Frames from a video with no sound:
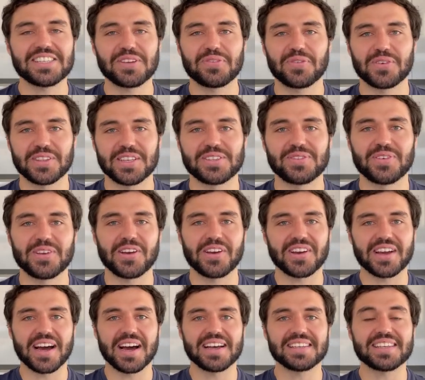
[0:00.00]
it for this video,
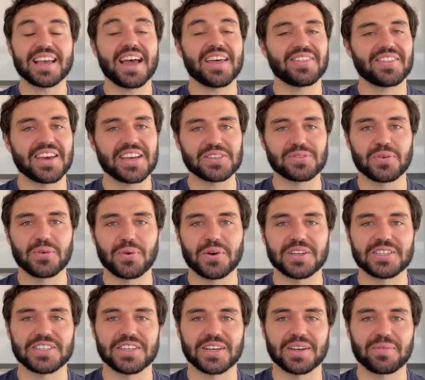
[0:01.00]
guys, and thanks for
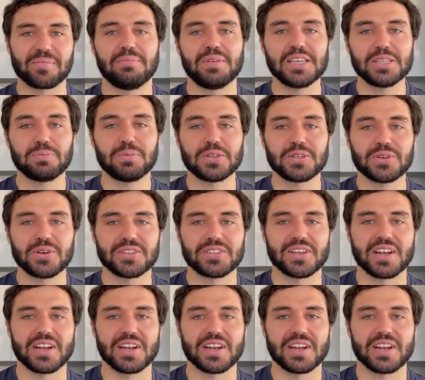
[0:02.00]
watching. Please be sure to